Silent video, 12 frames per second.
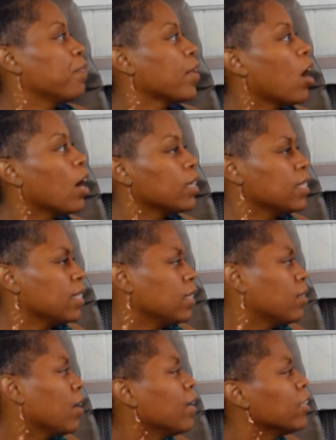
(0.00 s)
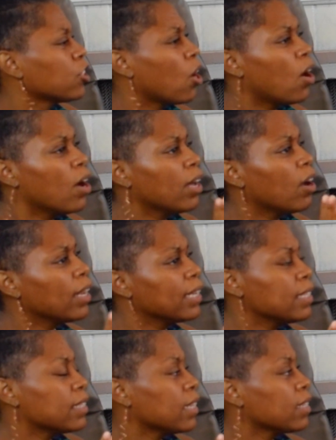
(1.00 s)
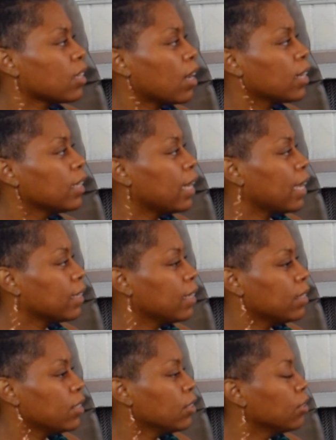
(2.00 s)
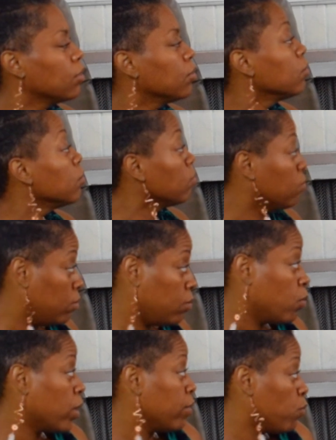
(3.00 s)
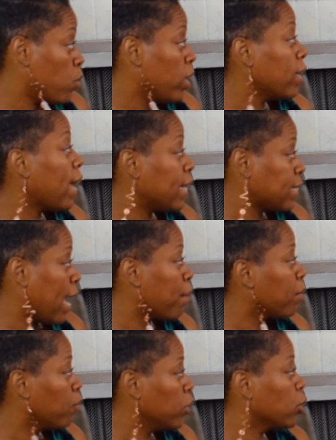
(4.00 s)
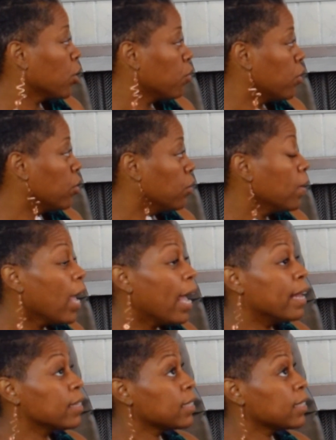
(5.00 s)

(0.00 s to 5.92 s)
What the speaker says: heart disease. So all these things are connected to what has happened with your womb. And